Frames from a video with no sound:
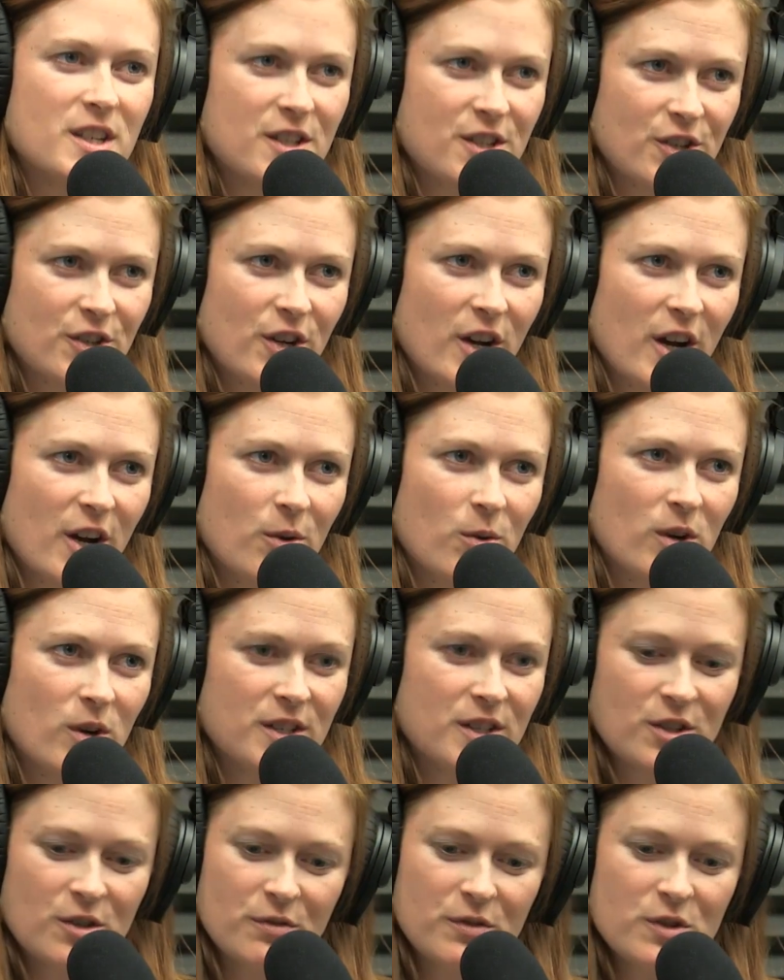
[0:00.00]
in Eastern
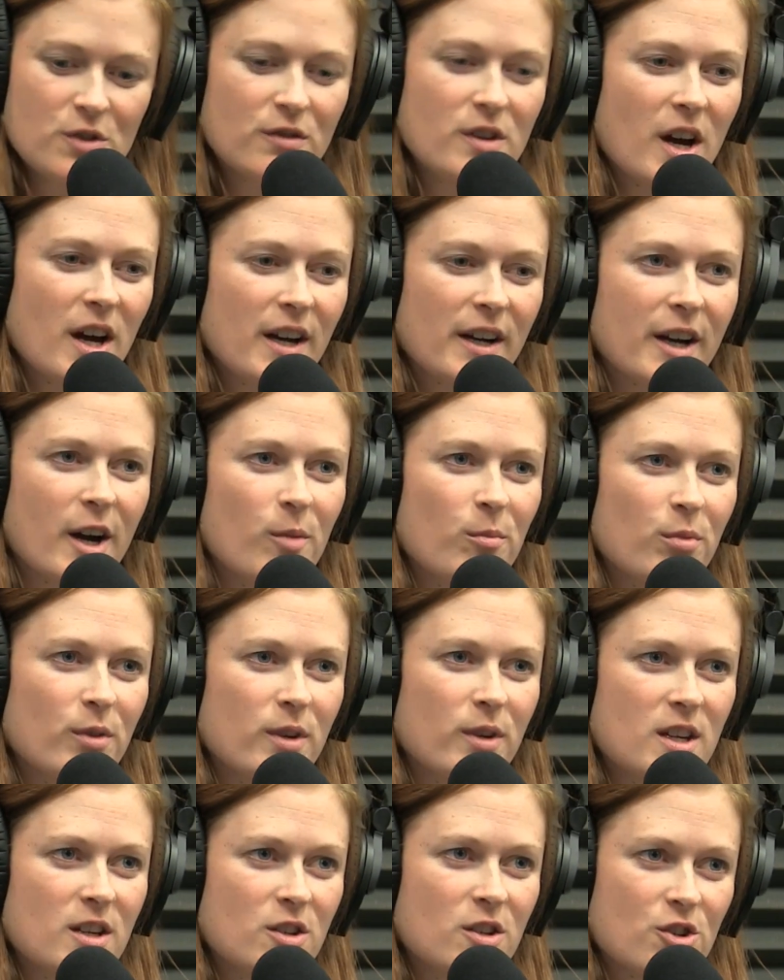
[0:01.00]
Iowa. So if you've got a
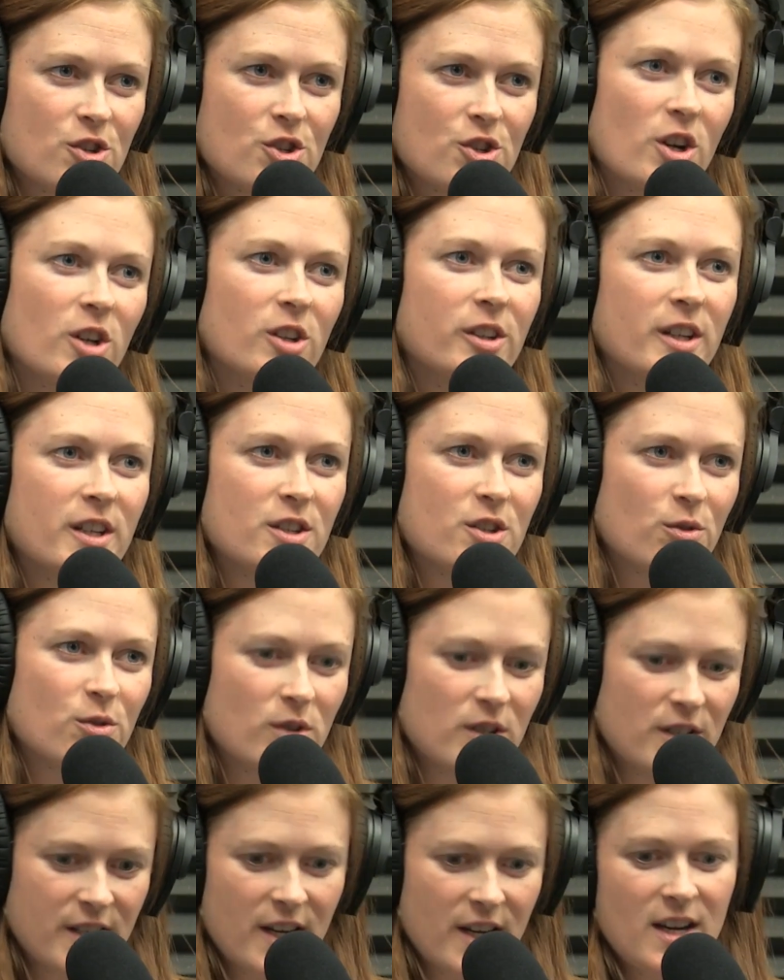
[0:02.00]
company and you're struggling to
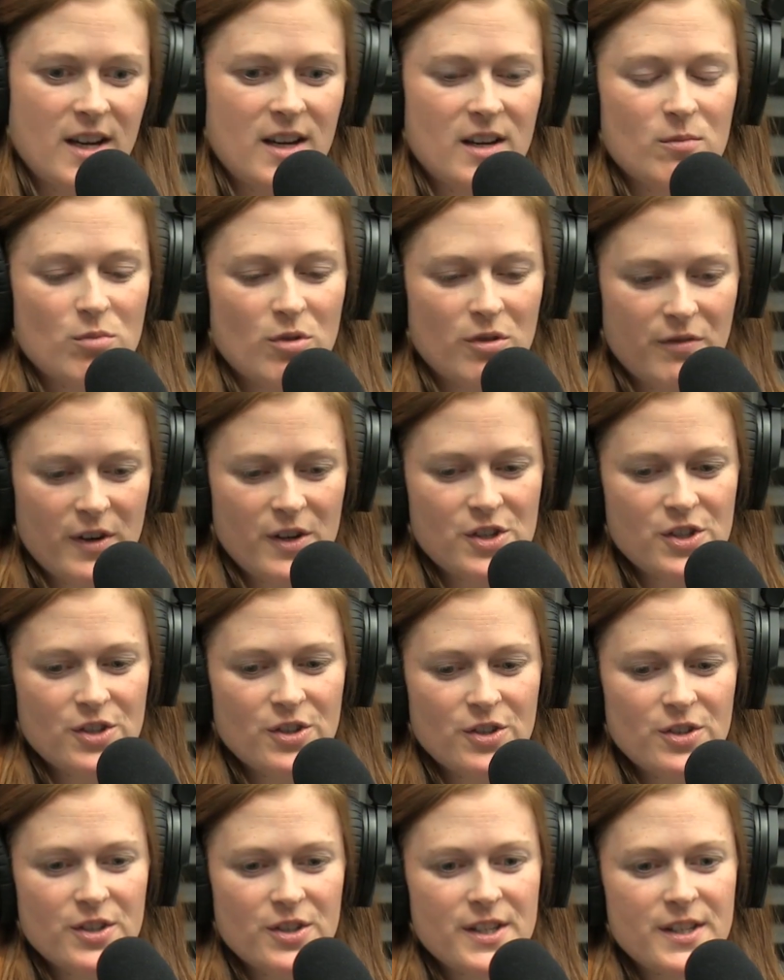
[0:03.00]
retain
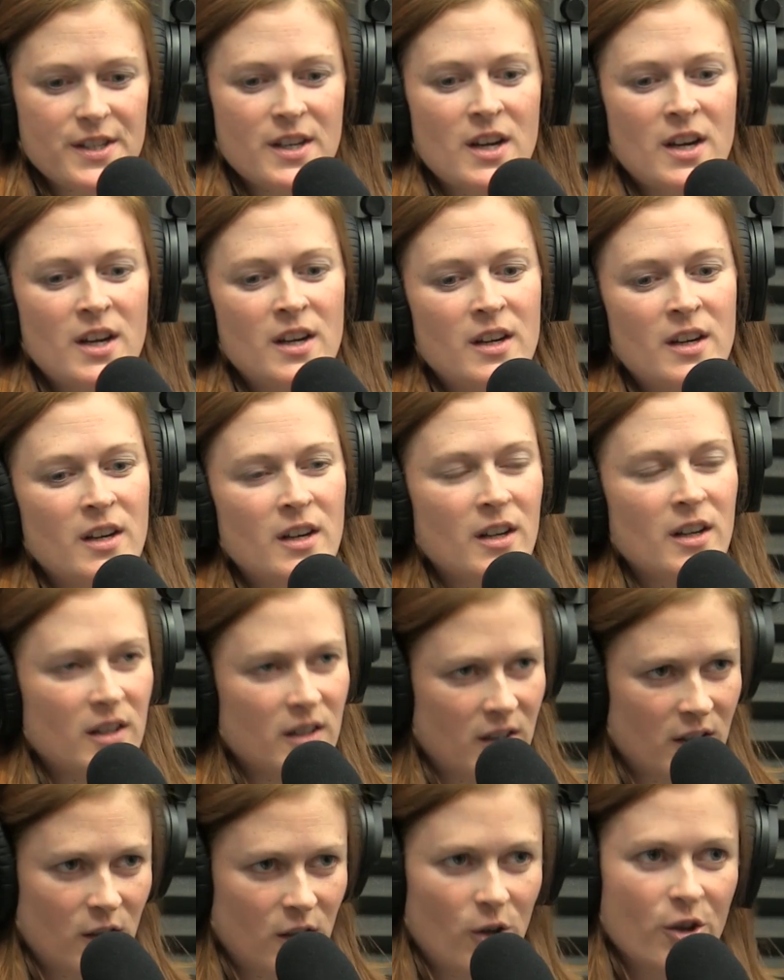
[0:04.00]
professionals
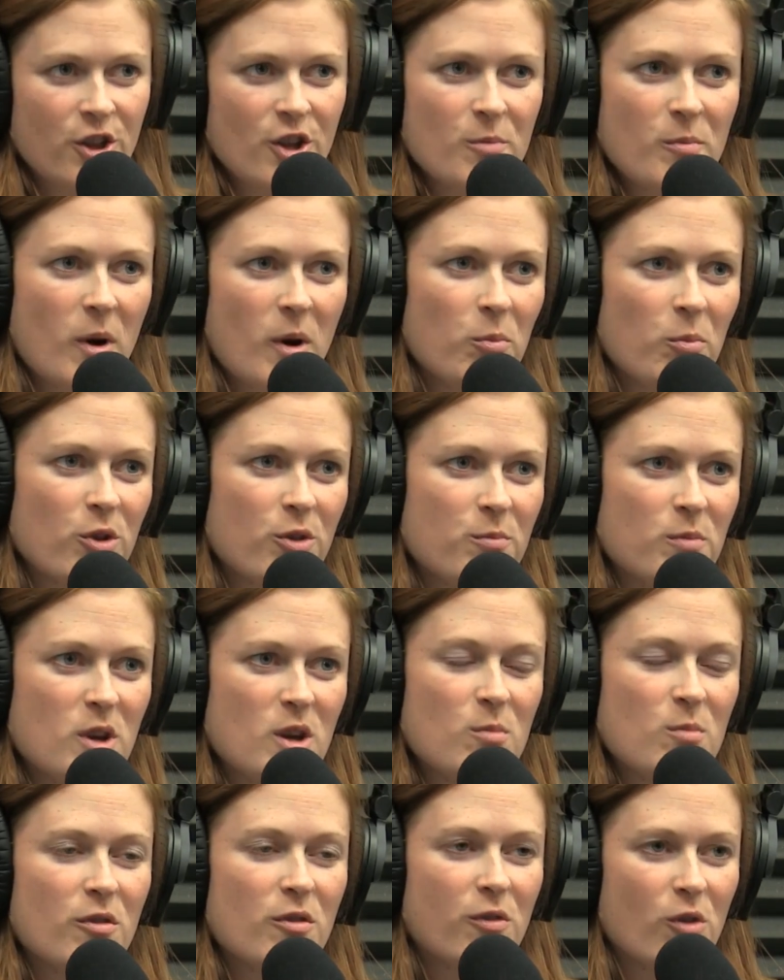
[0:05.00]
hook them up with
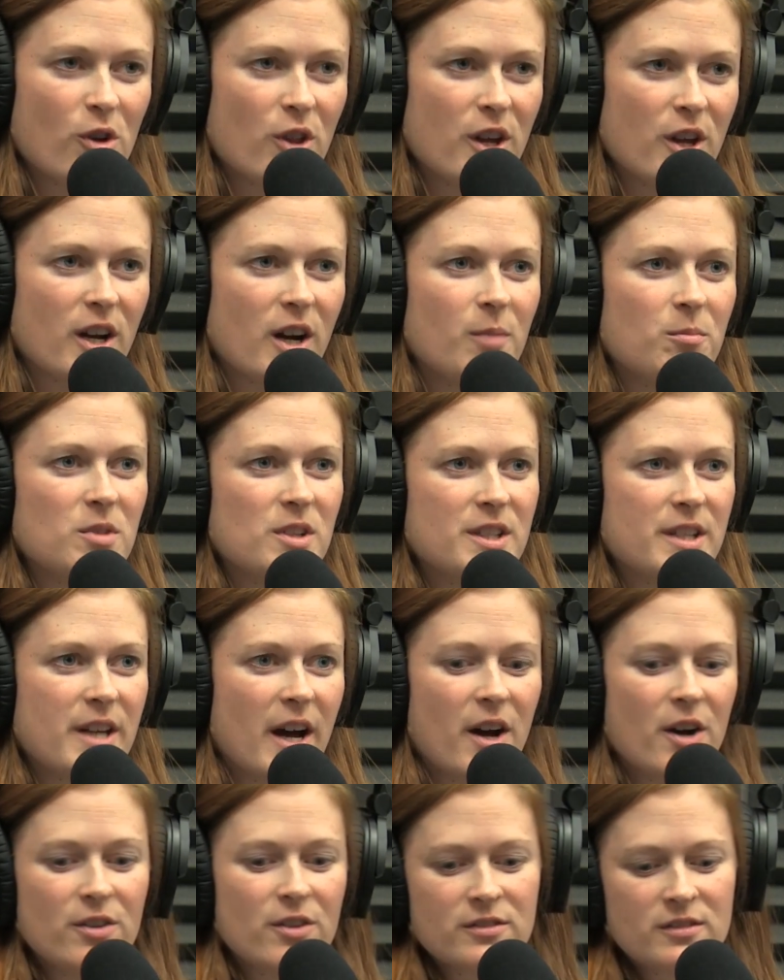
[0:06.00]
me before they come to
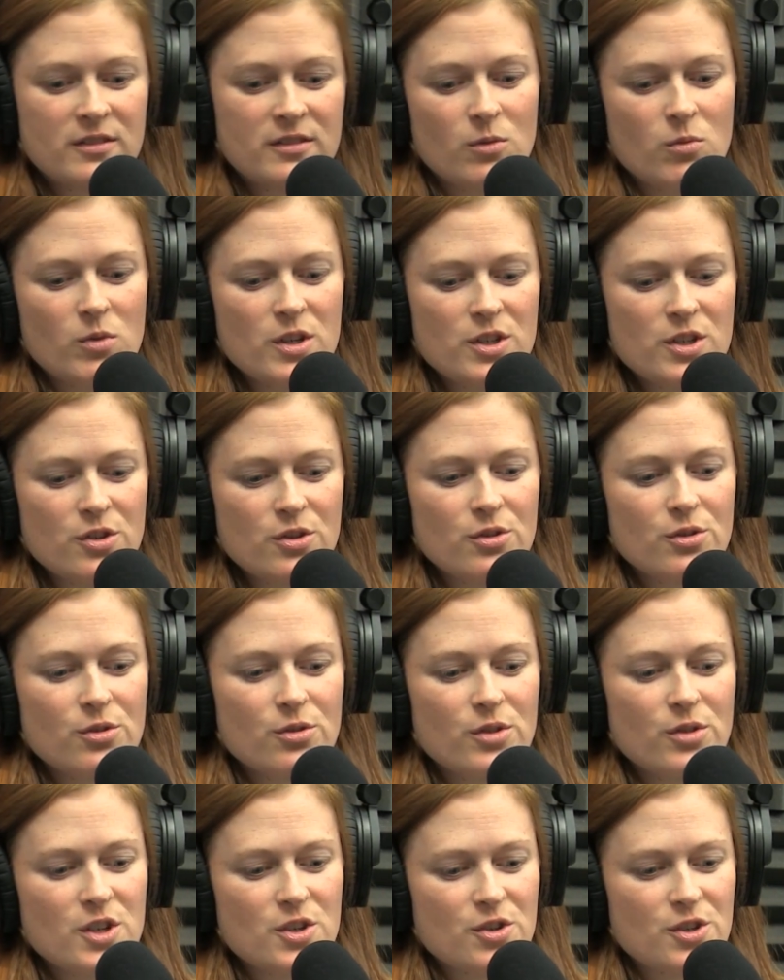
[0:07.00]
town. We
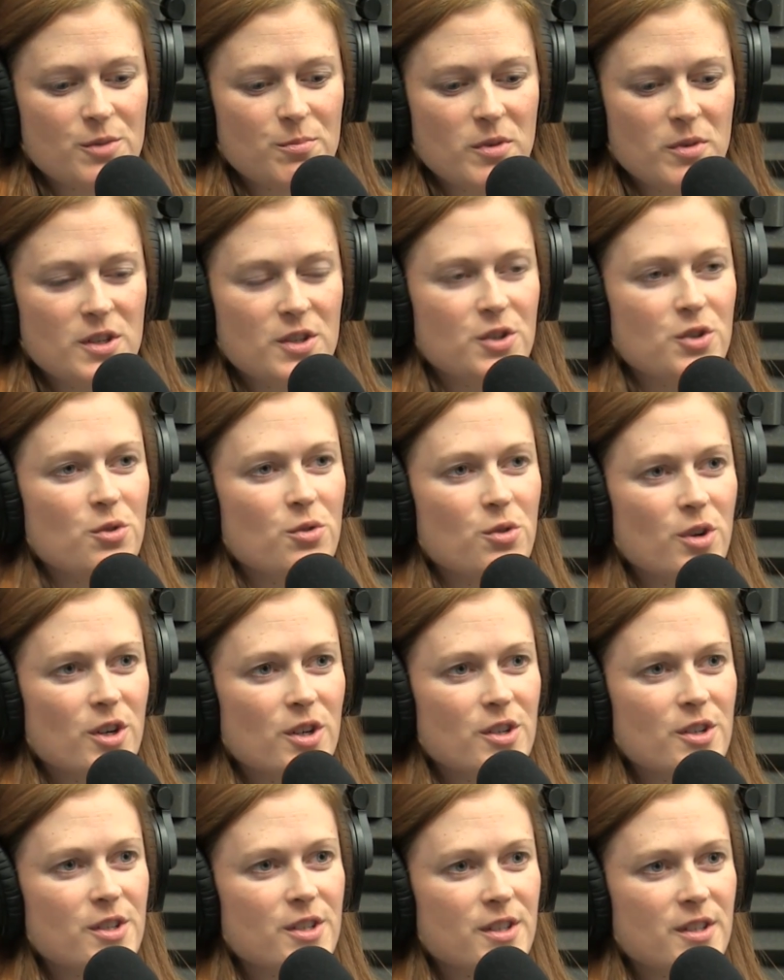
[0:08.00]
do interest based
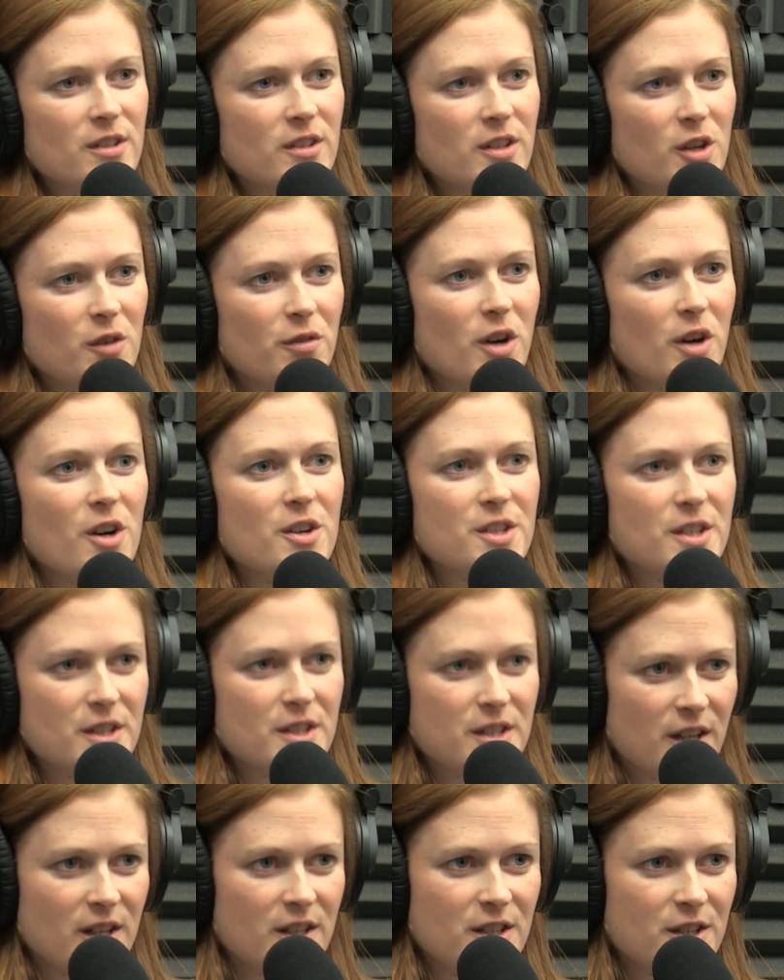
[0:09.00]
tours, gift cards, and
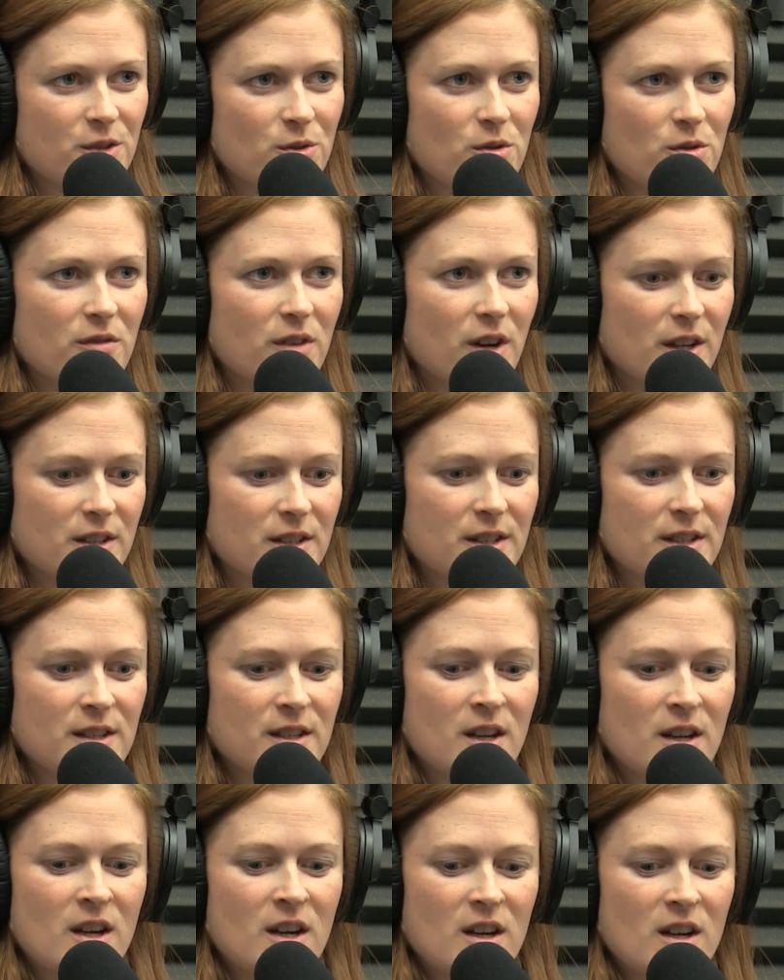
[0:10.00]
tickets to events.